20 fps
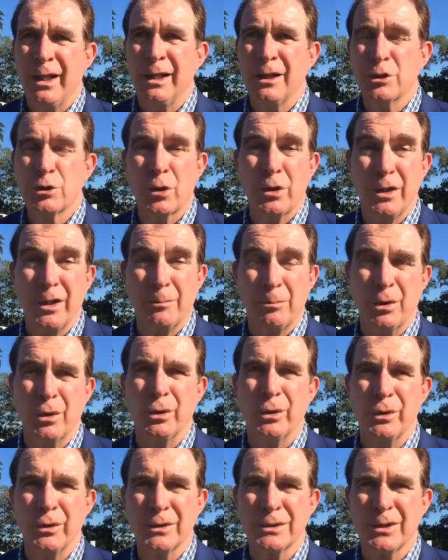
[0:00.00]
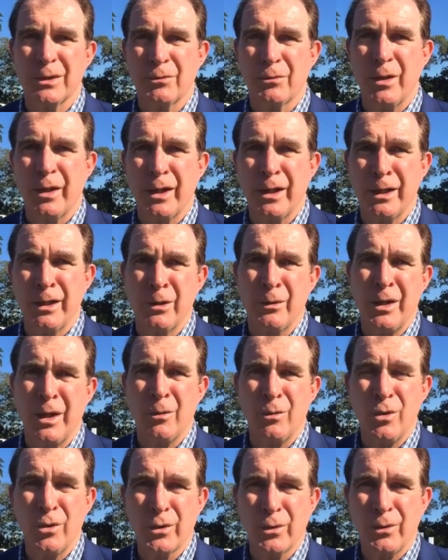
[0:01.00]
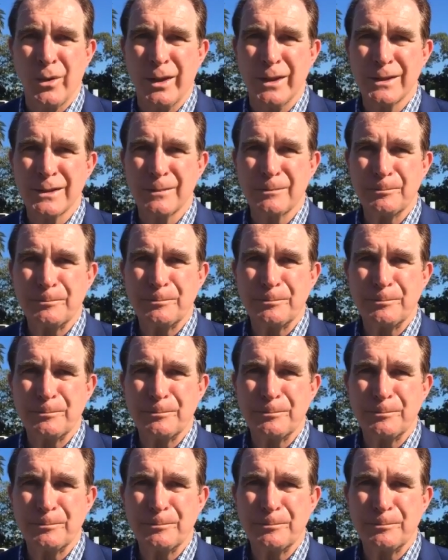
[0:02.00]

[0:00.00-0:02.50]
treating pollutants that run into our waterways.